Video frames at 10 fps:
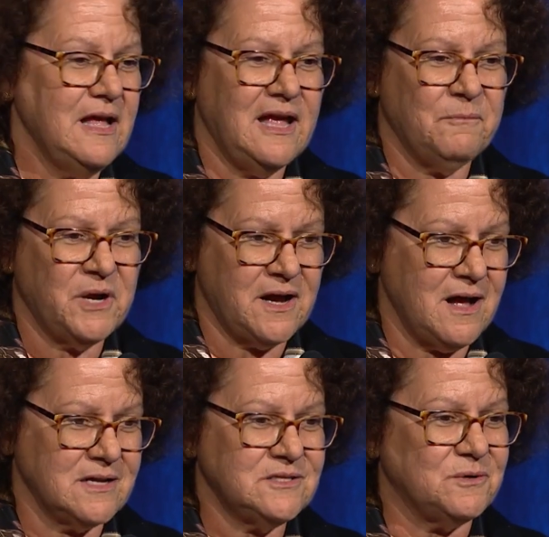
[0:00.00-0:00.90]
and went
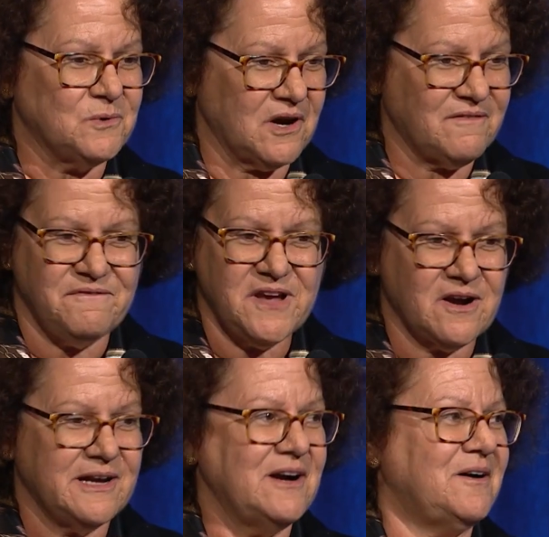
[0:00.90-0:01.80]
on to work
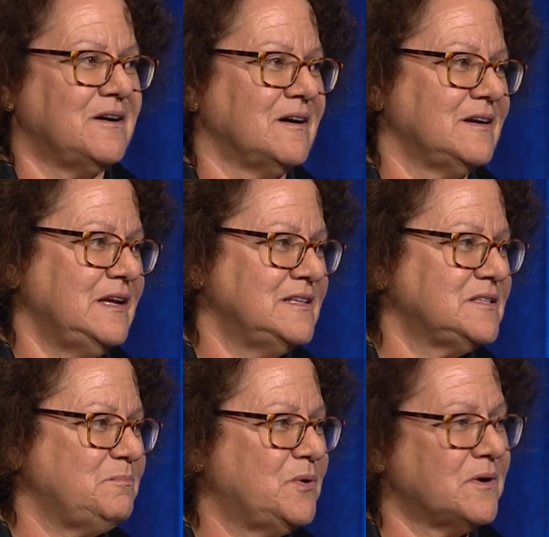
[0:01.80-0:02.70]
very hard in
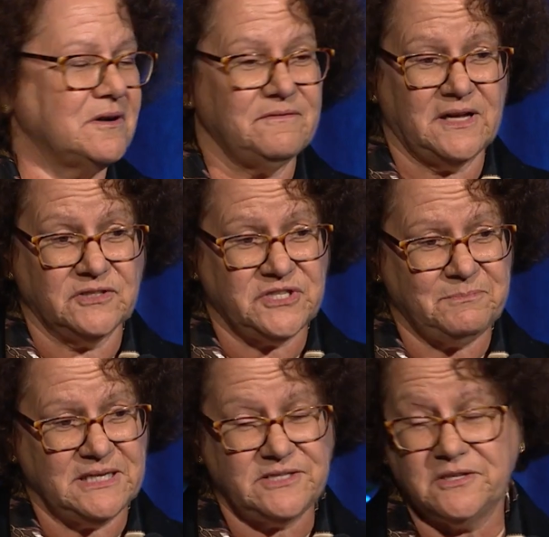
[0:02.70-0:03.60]
support of
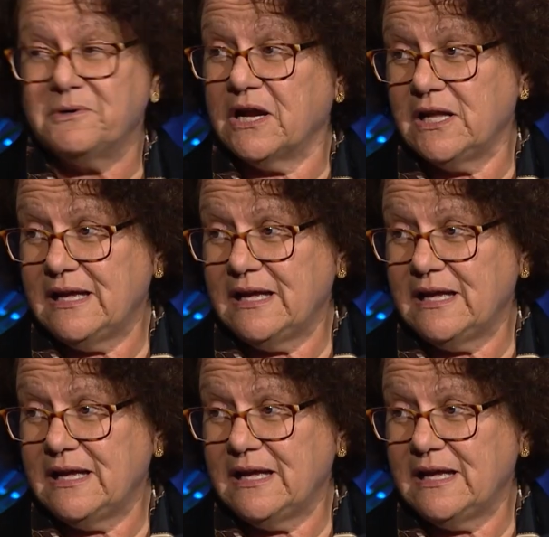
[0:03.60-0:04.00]
LGBTQ